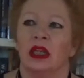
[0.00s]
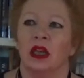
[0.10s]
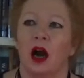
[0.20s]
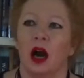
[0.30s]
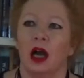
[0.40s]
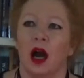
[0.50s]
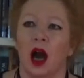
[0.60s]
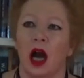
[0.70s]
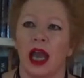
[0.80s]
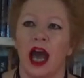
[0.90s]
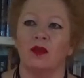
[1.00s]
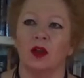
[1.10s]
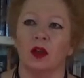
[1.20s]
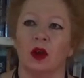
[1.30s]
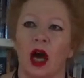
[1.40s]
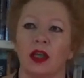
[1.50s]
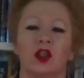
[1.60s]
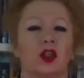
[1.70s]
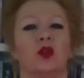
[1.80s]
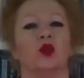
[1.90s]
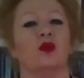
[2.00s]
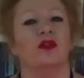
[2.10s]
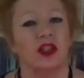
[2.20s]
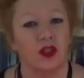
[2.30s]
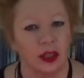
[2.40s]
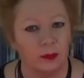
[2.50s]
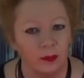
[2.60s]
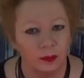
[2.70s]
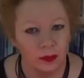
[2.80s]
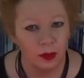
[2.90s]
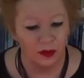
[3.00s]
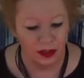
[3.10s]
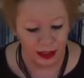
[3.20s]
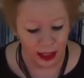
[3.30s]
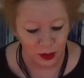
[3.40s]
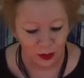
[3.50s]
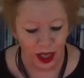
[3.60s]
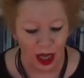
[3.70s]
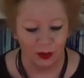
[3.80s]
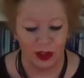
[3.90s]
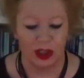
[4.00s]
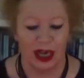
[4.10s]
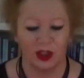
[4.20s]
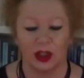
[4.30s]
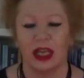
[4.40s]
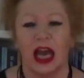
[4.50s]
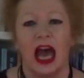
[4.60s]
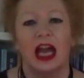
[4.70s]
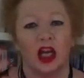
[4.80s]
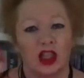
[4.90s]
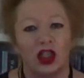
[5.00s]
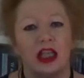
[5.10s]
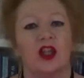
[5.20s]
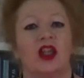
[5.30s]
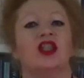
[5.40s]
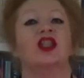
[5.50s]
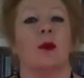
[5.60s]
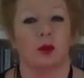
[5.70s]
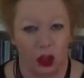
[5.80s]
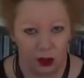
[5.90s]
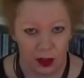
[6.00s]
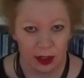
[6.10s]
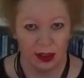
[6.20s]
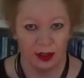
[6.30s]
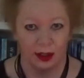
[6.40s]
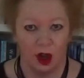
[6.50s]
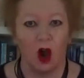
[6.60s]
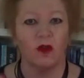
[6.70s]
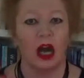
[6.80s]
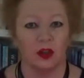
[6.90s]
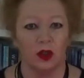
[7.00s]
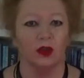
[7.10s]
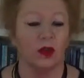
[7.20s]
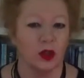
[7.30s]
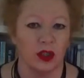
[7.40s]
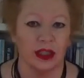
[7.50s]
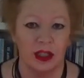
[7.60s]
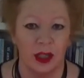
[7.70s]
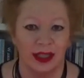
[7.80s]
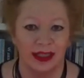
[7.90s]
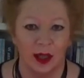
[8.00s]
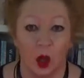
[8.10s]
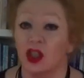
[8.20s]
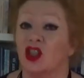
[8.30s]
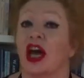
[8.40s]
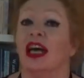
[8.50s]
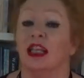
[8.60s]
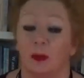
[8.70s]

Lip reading: I have an unusual vista of international higher education, and I see the assumptions of our universities on a daily